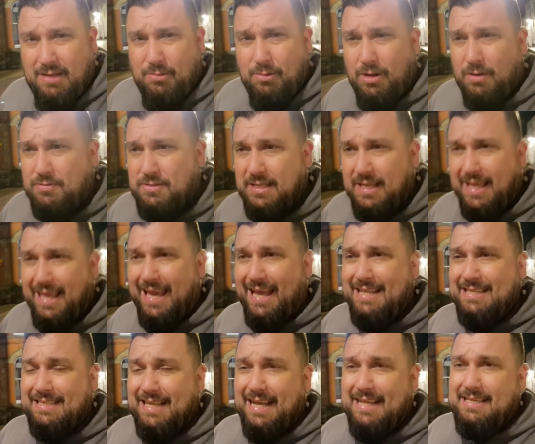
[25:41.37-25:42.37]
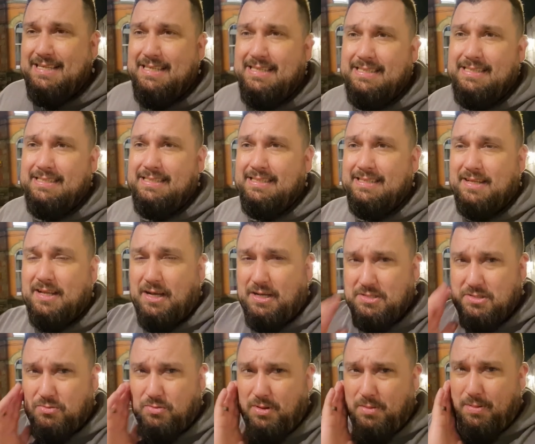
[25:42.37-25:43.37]
We're off to the King's Head,
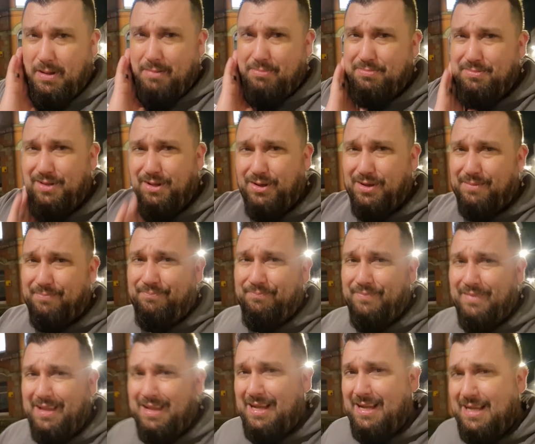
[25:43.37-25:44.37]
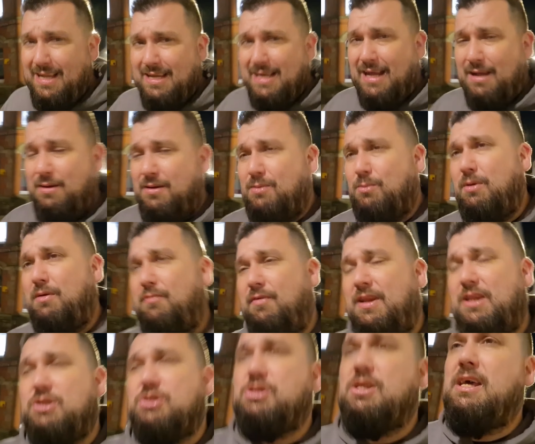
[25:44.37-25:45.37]
Castle Rock Pub, Nottingham. You know, we
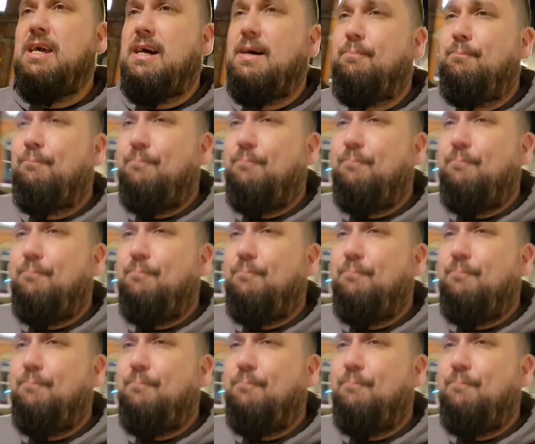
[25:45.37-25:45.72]
finished the